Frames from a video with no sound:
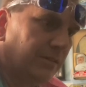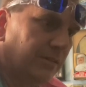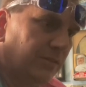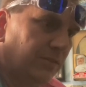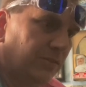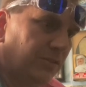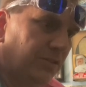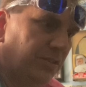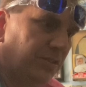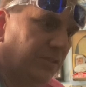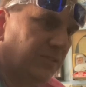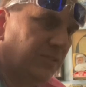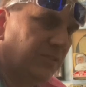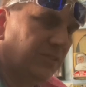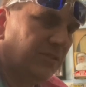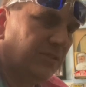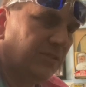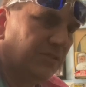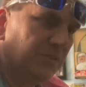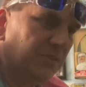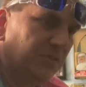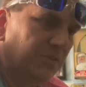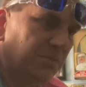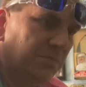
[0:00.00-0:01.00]
just
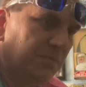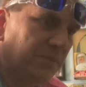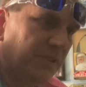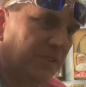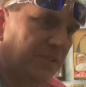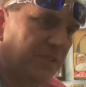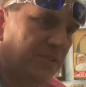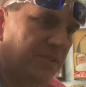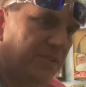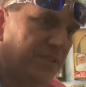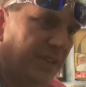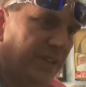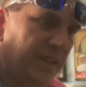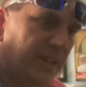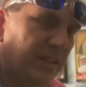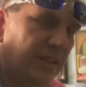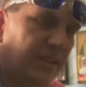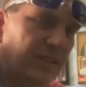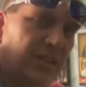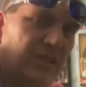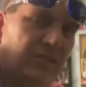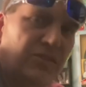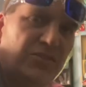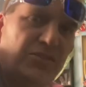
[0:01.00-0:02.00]
stupid shit.
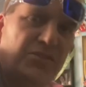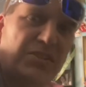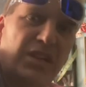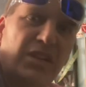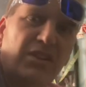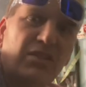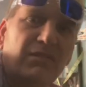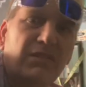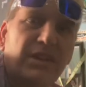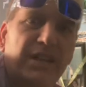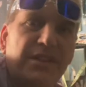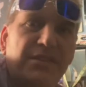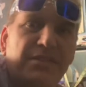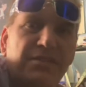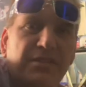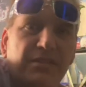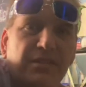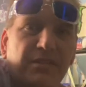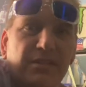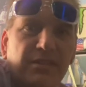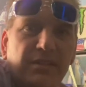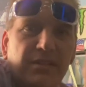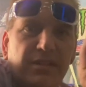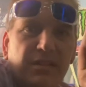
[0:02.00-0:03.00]
And this
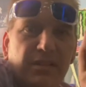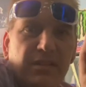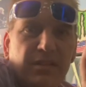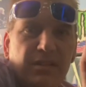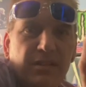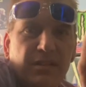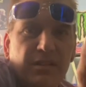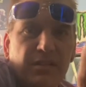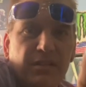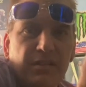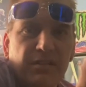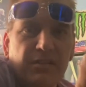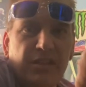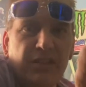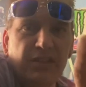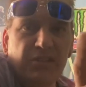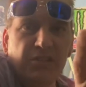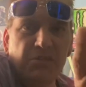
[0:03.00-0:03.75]
generation, these